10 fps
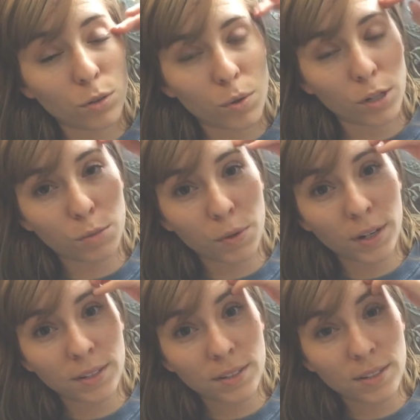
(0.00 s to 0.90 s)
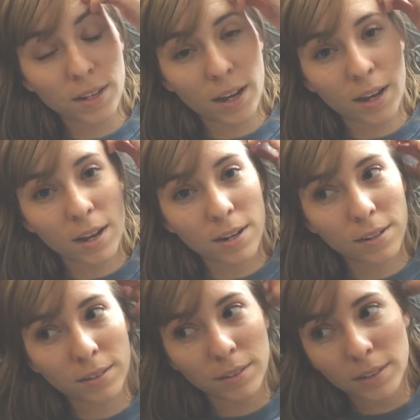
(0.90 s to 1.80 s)
Twitter sprints
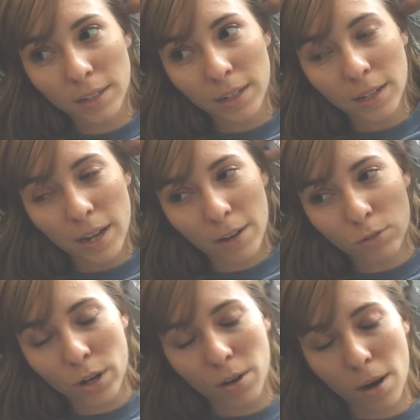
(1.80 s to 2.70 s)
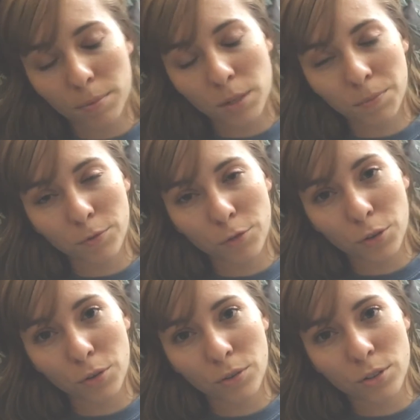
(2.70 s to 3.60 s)
and after I grabbed some
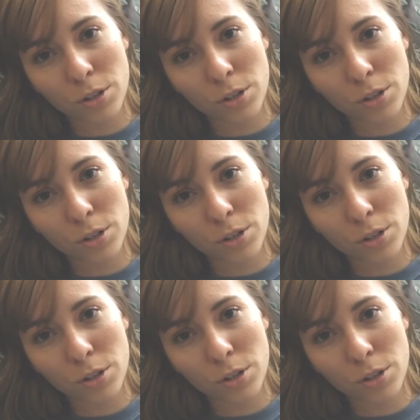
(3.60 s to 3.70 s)
food.